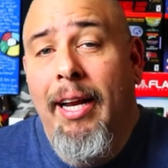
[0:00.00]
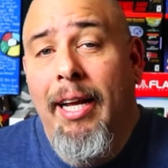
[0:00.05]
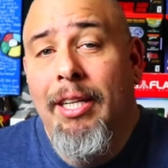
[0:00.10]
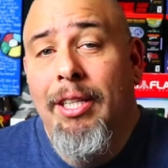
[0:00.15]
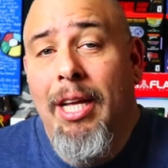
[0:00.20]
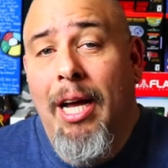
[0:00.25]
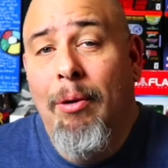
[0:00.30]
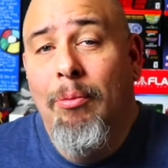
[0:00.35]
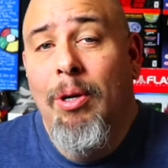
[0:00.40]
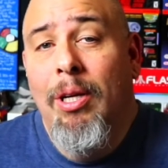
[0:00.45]

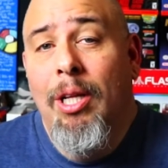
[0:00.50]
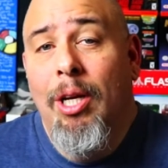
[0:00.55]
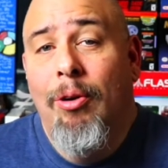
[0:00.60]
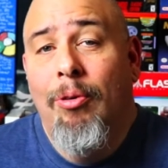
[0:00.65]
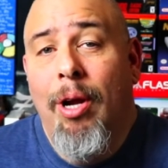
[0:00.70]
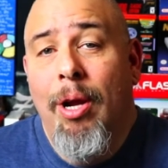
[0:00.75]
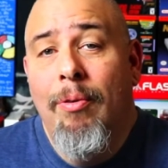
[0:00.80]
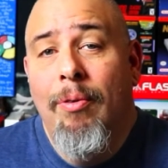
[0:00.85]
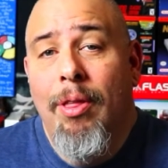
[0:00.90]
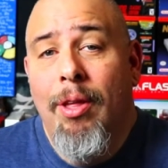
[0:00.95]
and I will
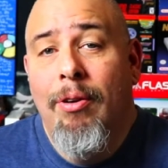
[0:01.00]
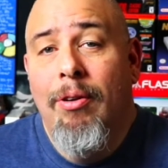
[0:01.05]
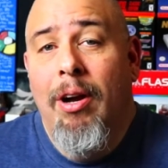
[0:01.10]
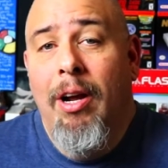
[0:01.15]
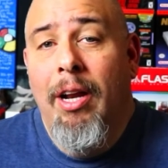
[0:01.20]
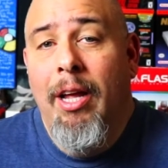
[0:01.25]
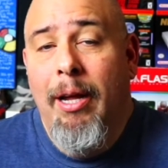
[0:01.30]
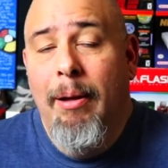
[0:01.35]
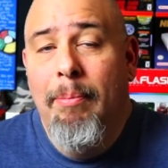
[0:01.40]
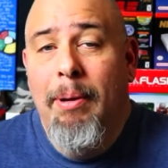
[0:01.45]
agree with
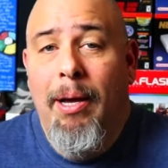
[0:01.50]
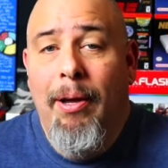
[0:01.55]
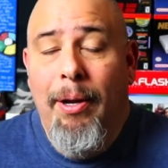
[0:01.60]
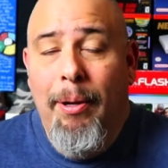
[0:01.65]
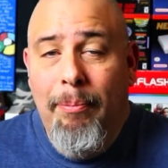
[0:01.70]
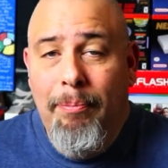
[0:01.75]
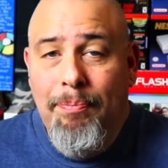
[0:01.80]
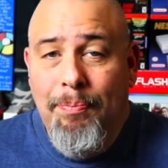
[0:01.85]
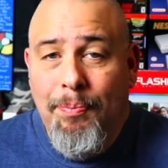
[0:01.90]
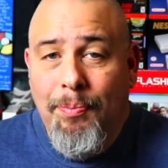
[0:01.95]
Chronik
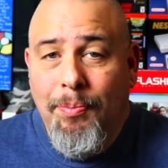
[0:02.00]
about it.